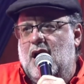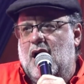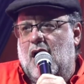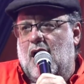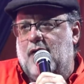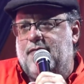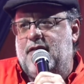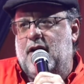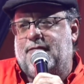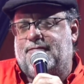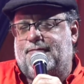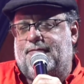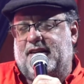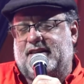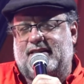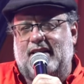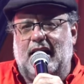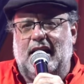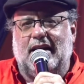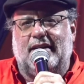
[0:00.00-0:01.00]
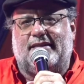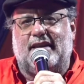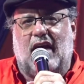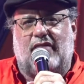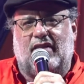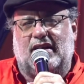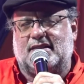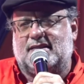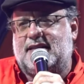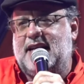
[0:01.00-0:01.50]
of the facility of
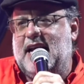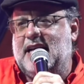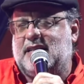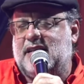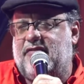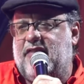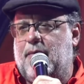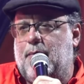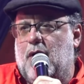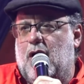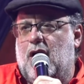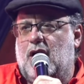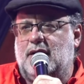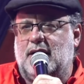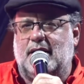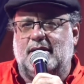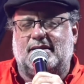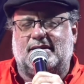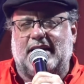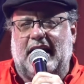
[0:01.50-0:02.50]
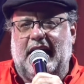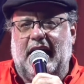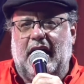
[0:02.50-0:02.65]
a state of emergency,